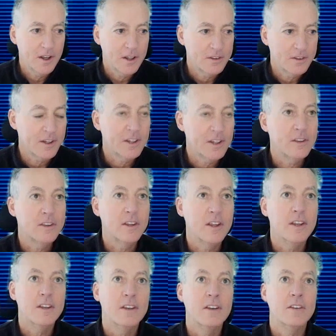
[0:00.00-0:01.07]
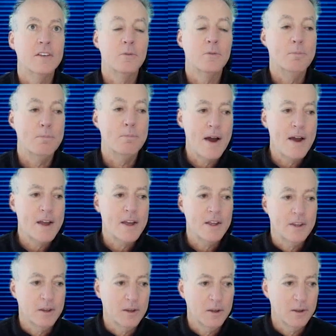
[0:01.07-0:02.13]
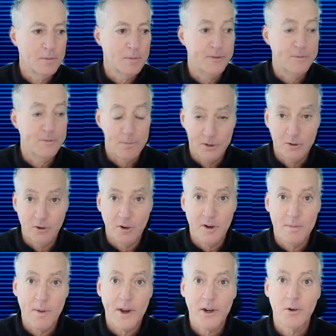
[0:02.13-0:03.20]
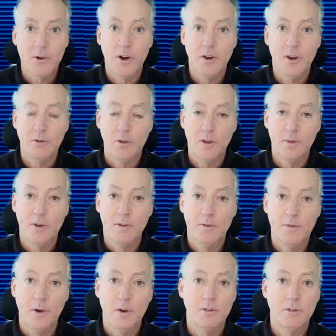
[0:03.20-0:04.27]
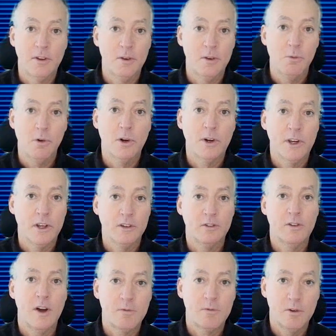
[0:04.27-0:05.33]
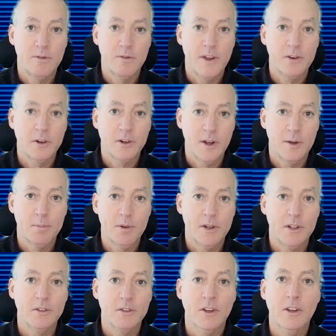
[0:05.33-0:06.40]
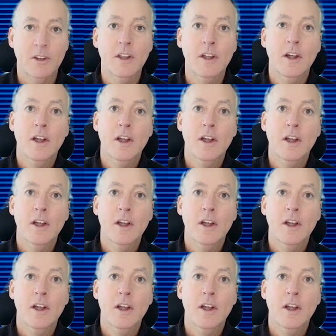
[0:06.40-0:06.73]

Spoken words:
I think that the majority of my career has really been focused in working at software vendor companies, and